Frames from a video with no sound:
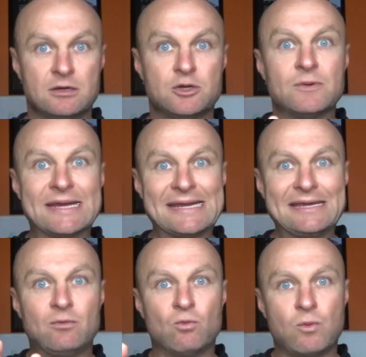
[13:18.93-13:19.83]
You
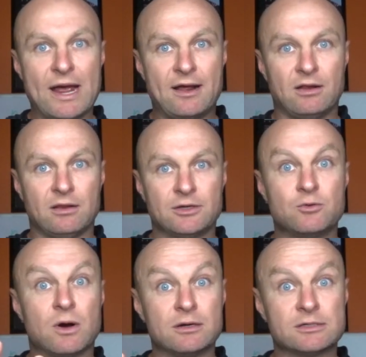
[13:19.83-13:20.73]
eat well,
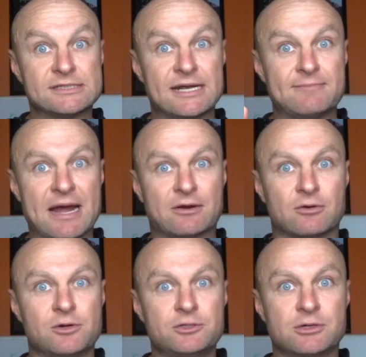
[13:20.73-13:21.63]
you understand
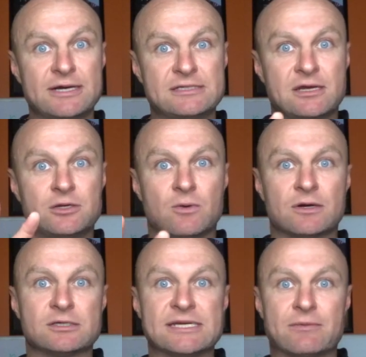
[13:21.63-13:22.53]
macronutrients, you
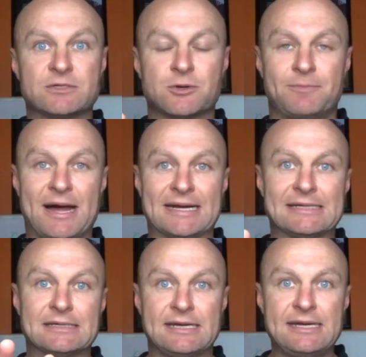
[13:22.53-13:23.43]
understand what your body
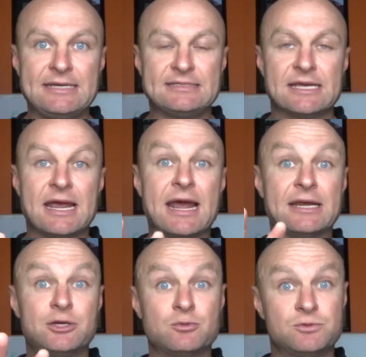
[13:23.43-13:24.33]
needs,
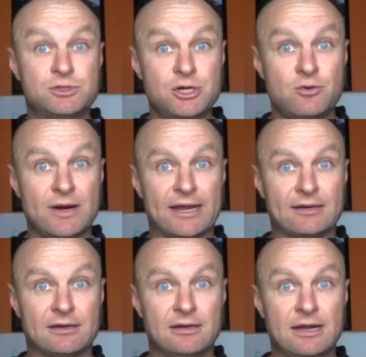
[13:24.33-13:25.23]
and you do
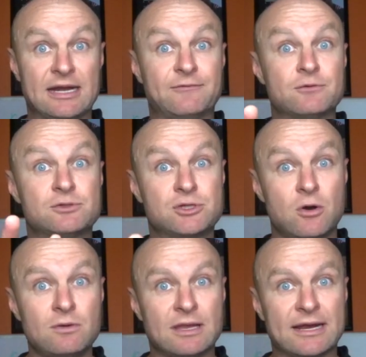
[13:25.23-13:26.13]
it. And if you
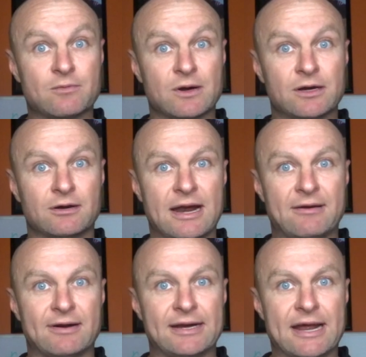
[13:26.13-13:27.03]
don't like where you're
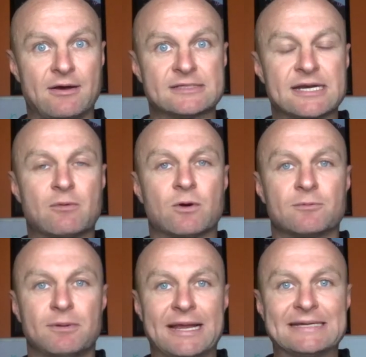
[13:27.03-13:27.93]
at right now, it's not
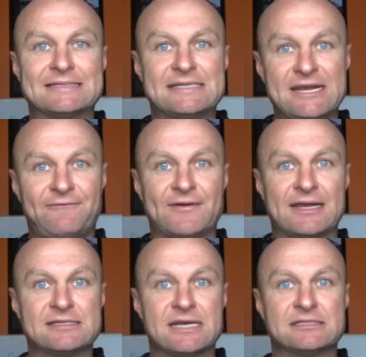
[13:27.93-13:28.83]
worth playing
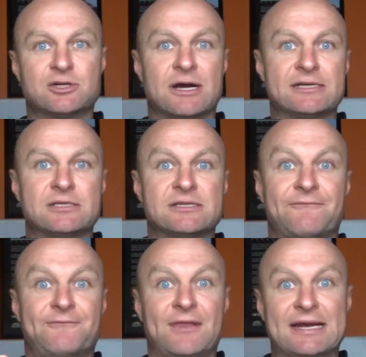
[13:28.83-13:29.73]
defense and trying to
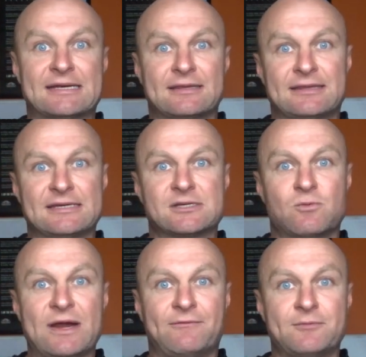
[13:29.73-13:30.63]
deflect things
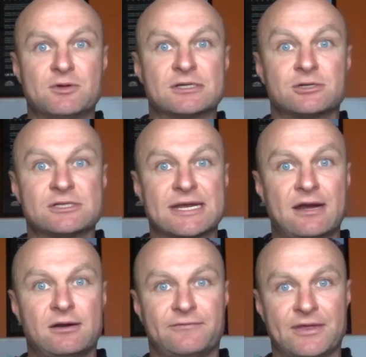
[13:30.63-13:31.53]
away from you because you're
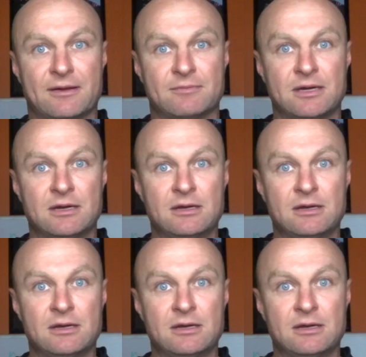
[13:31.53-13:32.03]
scared of them.